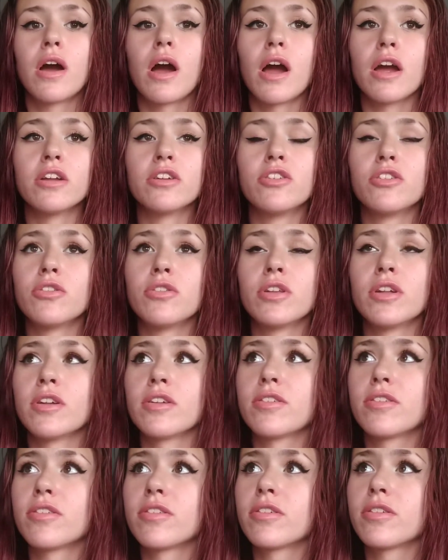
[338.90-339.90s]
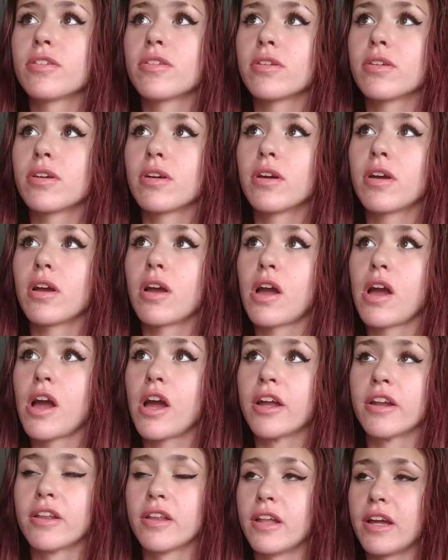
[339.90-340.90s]
I do this,
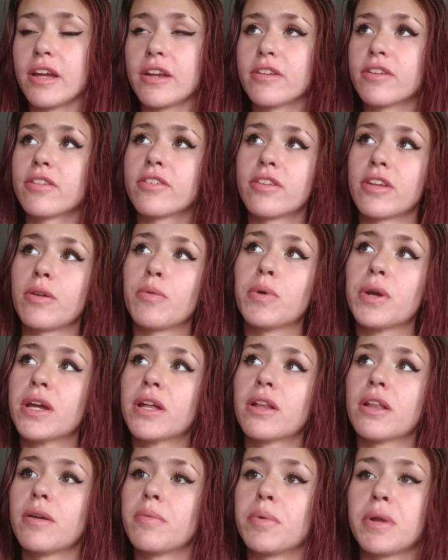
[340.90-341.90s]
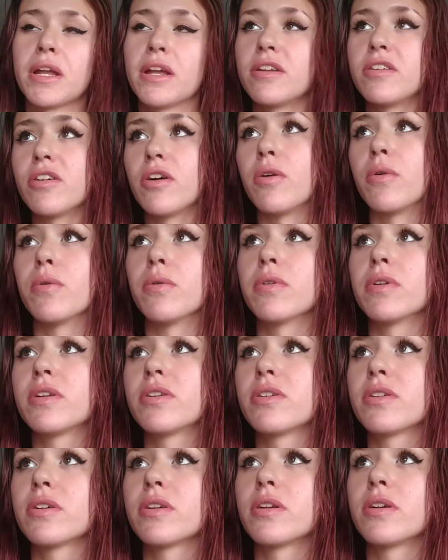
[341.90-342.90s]
I'd like to say weekly, but I don't.
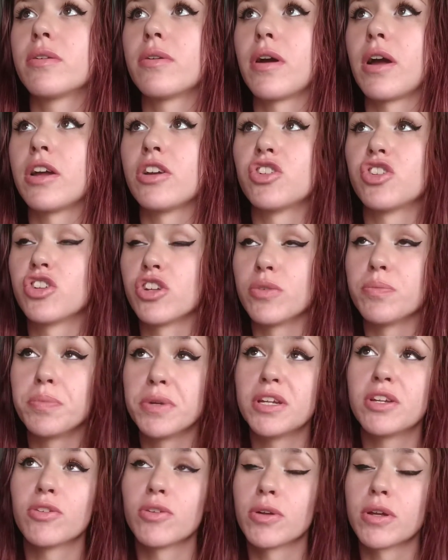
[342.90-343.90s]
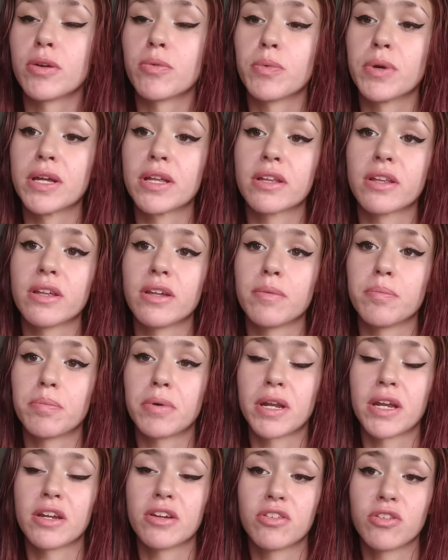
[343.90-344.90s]
I should be doing it weekly,
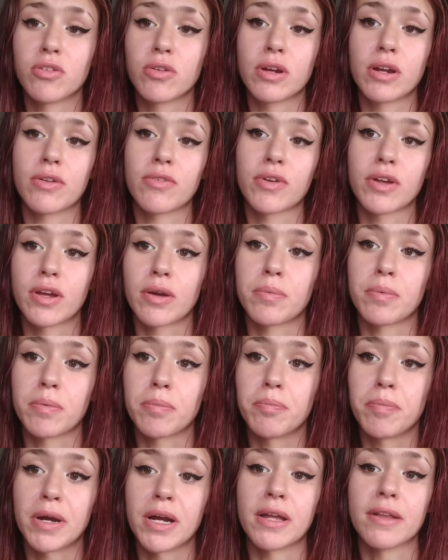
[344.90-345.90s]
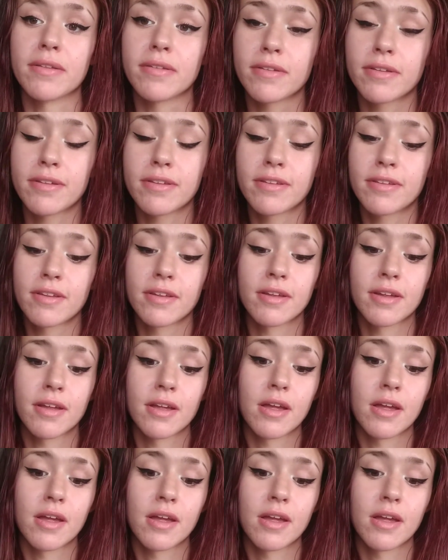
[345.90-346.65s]
but I do it every couple months.